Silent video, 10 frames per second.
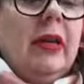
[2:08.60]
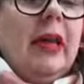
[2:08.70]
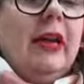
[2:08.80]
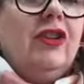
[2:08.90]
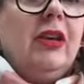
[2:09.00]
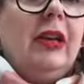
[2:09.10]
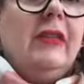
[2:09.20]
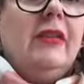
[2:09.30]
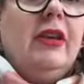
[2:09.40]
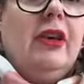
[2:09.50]
actually
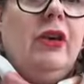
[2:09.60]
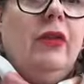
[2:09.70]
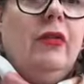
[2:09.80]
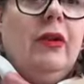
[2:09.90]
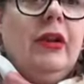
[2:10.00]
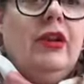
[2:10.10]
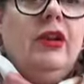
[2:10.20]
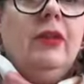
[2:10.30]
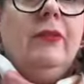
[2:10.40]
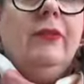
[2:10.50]
secure
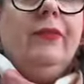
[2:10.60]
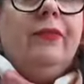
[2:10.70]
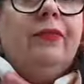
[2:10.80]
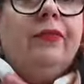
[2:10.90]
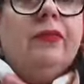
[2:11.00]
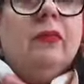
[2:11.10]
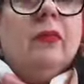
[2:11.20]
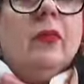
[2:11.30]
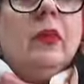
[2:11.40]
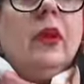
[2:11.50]
it
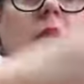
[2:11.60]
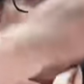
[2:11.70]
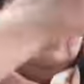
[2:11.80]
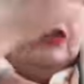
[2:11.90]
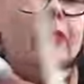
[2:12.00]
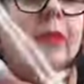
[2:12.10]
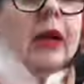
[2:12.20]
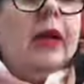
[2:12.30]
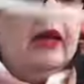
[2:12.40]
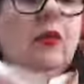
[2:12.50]
onto
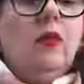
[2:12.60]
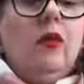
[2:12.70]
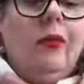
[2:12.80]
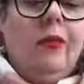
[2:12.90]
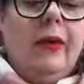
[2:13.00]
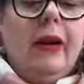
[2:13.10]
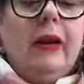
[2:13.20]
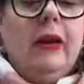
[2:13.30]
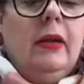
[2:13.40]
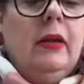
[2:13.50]
my warp
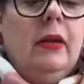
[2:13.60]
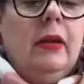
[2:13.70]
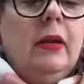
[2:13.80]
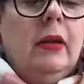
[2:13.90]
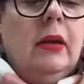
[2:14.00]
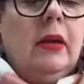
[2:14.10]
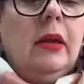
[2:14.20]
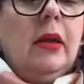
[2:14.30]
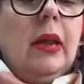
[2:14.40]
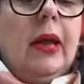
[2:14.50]
thread
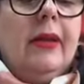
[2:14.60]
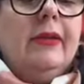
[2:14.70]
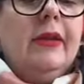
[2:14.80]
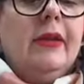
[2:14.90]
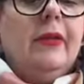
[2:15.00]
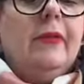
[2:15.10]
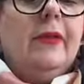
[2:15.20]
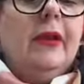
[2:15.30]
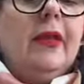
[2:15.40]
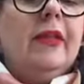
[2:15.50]
like so.
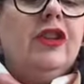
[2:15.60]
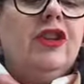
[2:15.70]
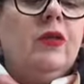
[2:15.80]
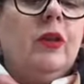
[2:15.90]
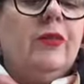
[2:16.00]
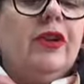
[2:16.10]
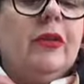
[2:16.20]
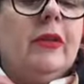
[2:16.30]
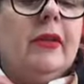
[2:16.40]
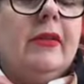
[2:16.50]
So they're the two
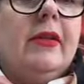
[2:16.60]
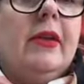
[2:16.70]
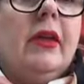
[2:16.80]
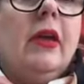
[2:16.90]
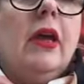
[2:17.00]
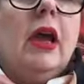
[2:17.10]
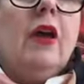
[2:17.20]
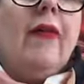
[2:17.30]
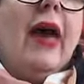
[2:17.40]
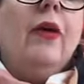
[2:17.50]
options
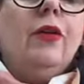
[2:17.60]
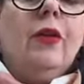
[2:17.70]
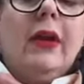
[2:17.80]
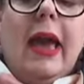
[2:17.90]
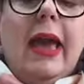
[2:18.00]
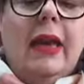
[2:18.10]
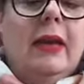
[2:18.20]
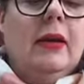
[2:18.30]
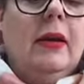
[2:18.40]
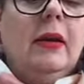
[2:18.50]
of how you
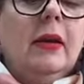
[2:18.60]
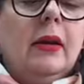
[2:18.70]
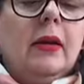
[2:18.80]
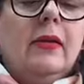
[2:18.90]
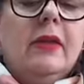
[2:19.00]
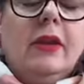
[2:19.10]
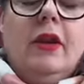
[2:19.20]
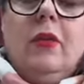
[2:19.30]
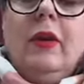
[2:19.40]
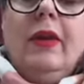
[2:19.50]
can
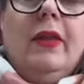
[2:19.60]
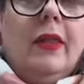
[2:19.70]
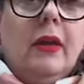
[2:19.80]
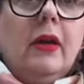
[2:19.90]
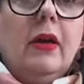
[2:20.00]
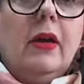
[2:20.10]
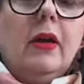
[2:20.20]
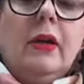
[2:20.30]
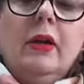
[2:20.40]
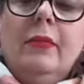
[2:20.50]
secure
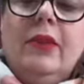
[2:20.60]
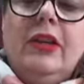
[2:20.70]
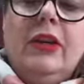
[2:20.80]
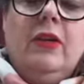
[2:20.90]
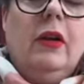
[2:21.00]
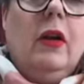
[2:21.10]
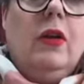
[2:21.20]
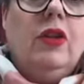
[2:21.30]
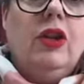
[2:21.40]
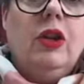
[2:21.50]
the material
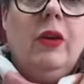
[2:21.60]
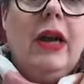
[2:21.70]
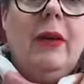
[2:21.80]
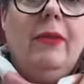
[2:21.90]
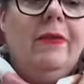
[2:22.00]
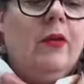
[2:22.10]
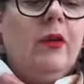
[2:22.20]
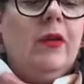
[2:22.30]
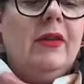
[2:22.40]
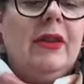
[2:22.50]
onto your yarn
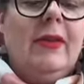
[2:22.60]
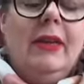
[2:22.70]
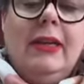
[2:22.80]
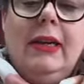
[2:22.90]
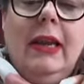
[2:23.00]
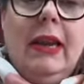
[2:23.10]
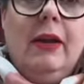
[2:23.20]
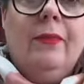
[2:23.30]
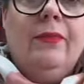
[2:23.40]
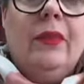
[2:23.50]
before you start the technique.